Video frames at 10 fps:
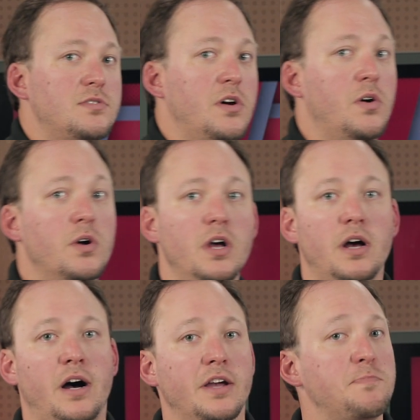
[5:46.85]
So
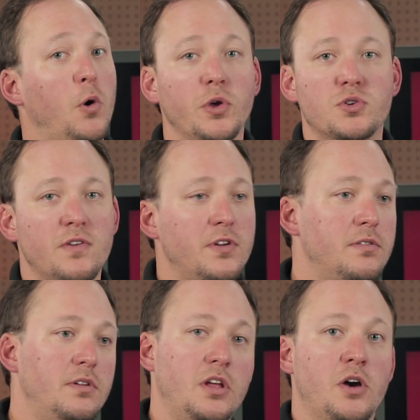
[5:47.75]
it's pulley
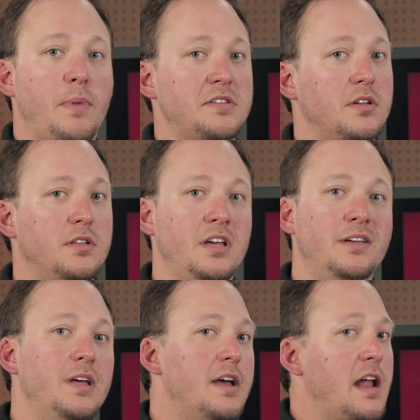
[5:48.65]
driven, you know,
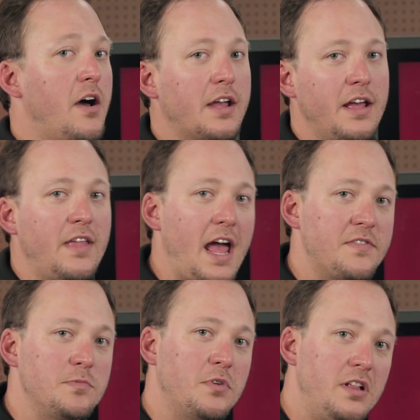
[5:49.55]
basically. Now, again, they
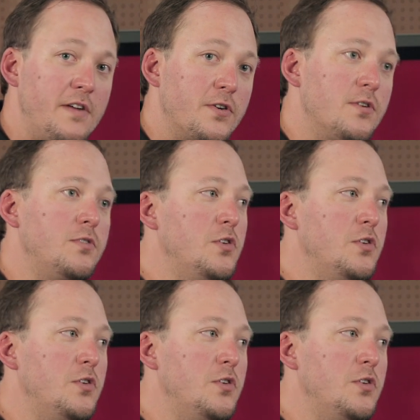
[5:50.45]
have some clever